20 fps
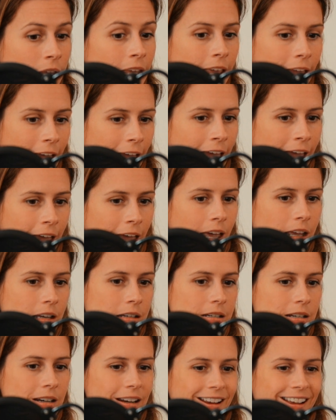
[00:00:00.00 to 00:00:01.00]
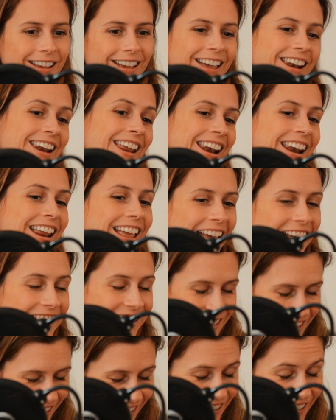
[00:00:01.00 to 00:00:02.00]
we had, and, and I
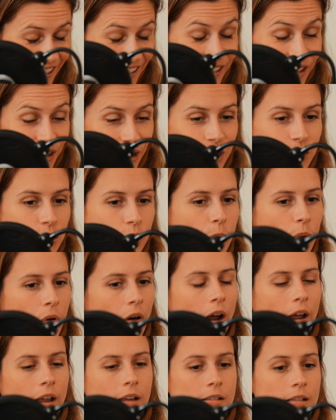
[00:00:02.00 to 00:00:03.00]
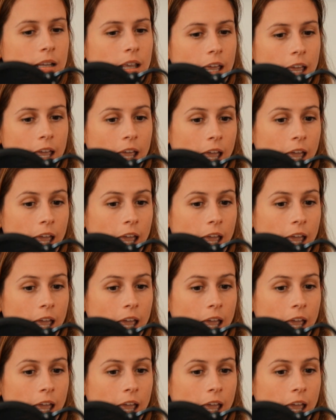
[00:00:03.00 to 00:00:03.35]
guess is, a good surprise,